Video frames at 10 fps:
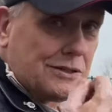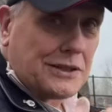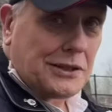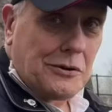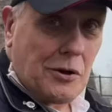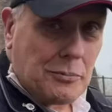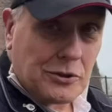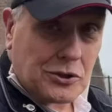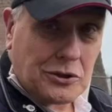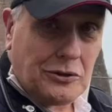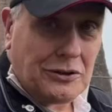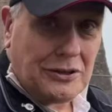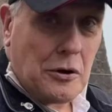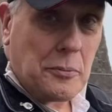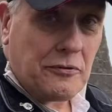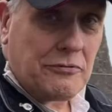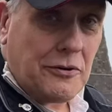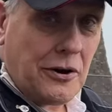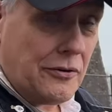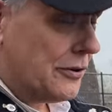are going to open shot and open
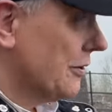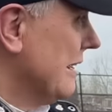fire on you